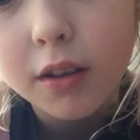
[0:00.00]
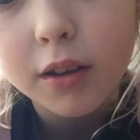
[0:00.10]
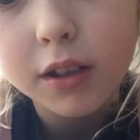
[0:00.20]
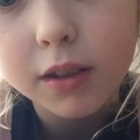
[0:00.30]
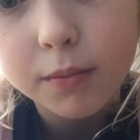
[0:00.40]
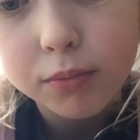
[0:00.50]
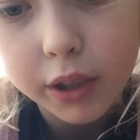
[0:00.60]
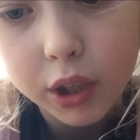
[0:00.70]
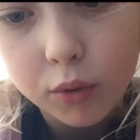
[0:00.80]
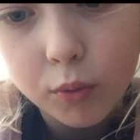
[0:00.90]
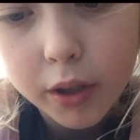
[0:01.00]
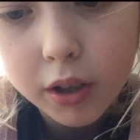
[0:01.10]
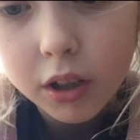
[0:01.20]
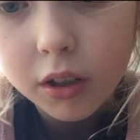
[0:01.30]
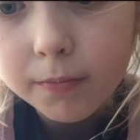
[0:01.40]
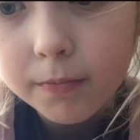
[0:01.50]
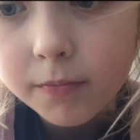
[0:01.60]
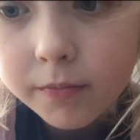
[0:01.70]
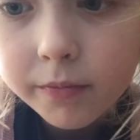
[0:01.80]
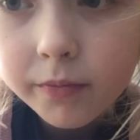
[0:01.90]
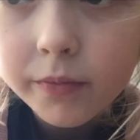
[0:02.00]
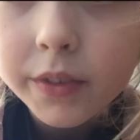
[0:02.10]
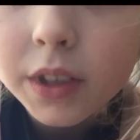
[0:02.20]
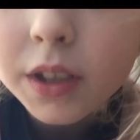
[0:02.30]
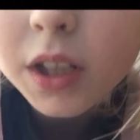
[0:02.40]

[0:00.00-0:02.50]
This is pretty cool. It's a